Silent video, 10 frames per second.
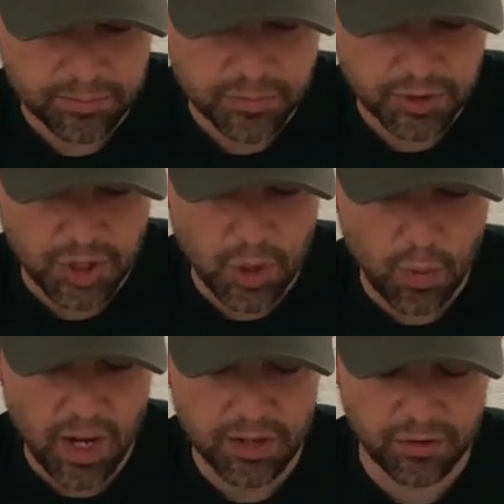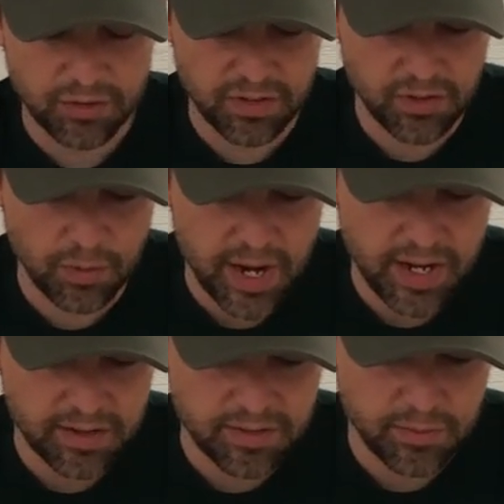So while you'll see
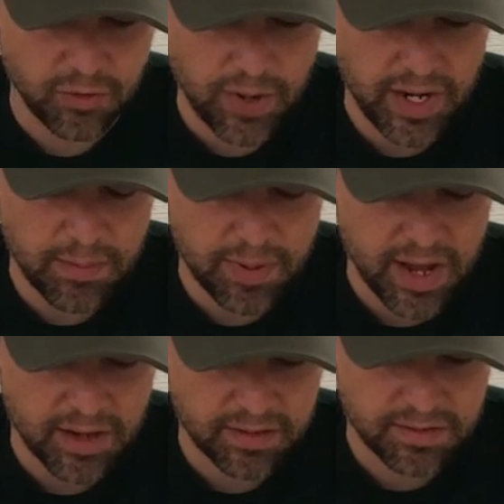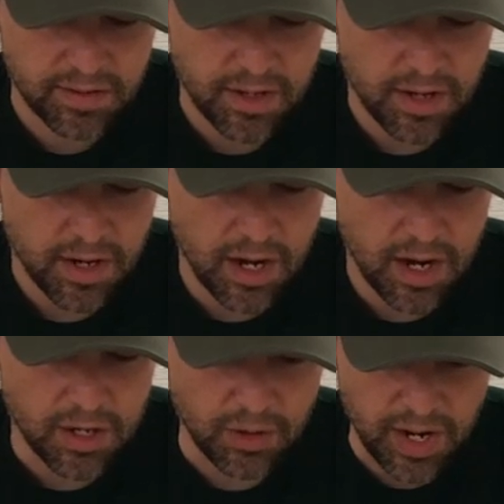terrain and some terrain impacts,
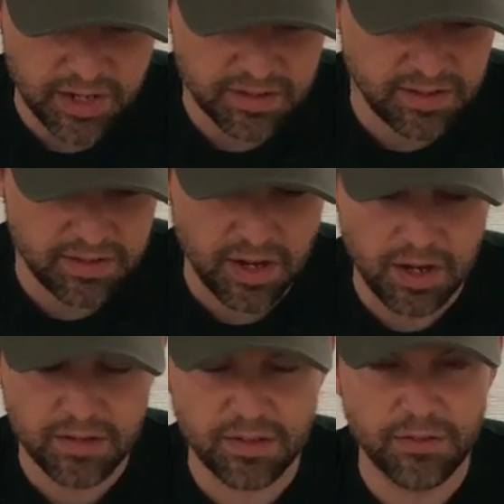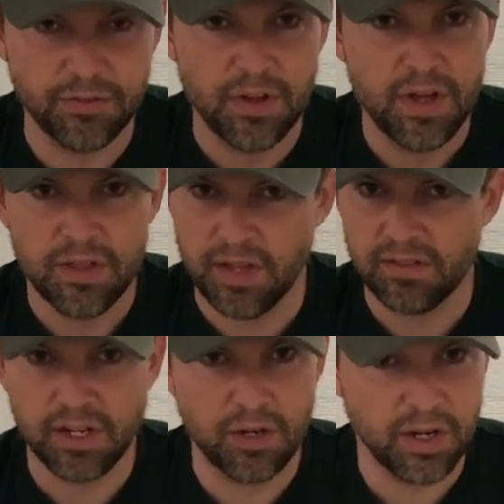you're not going to see tons of things
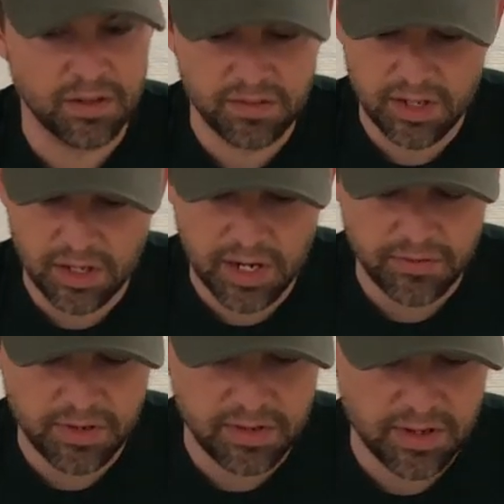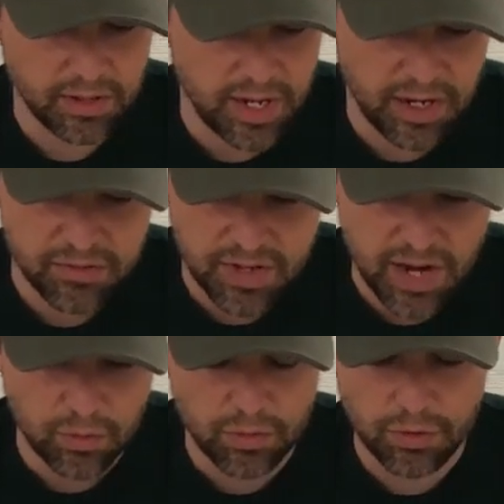like, you're not going to see a lot of detailed line of
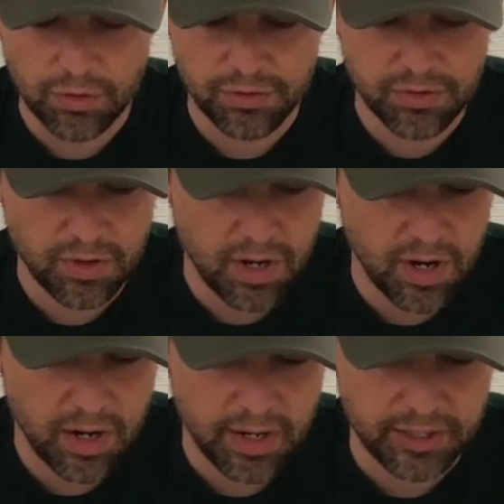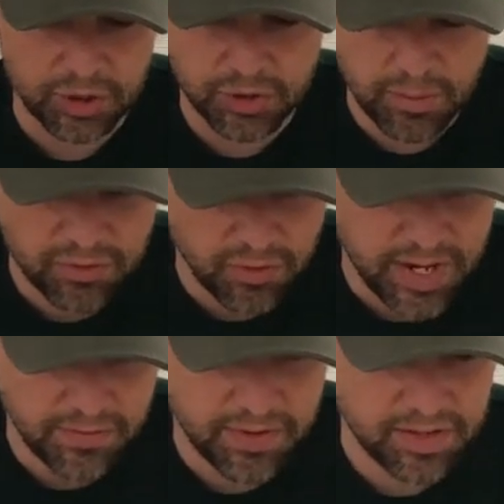sight rules, extreme
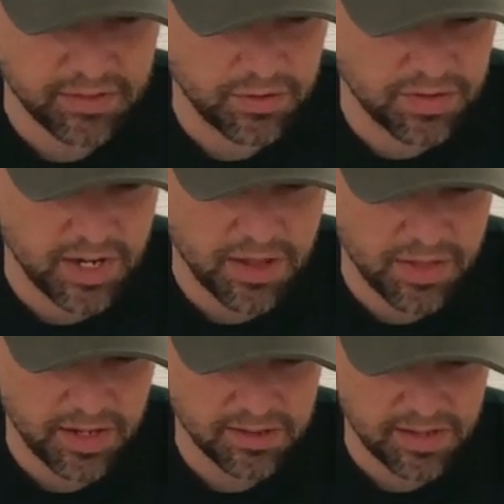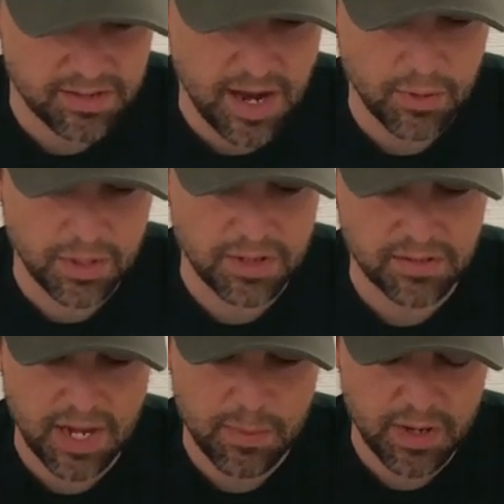terrain effects, those kind of things. That's not what this
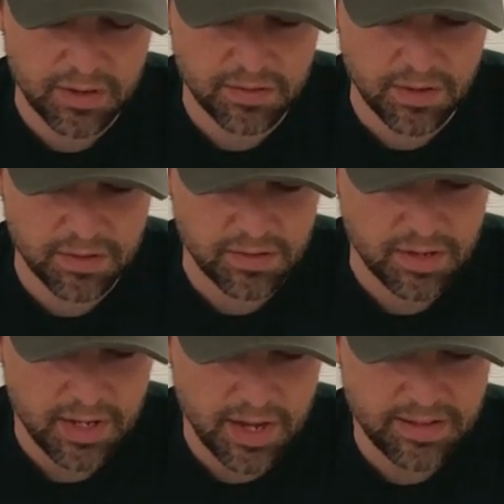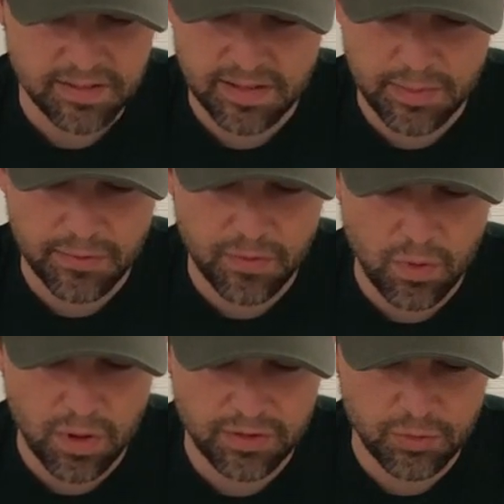game is. So it's, as I said
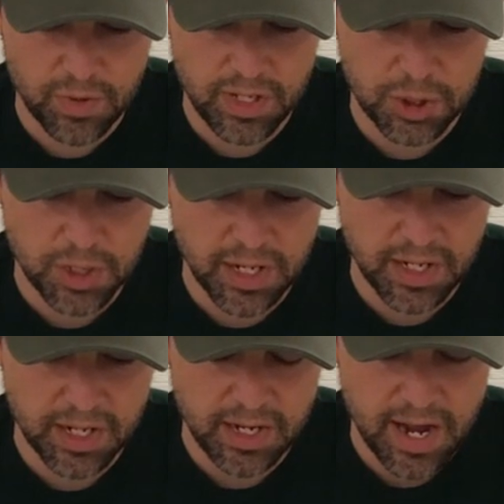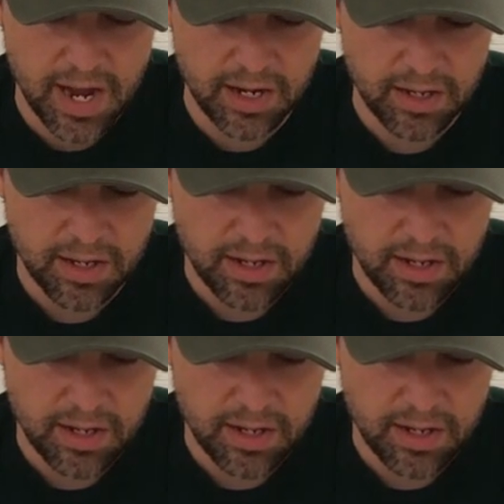before, it's really trying to get at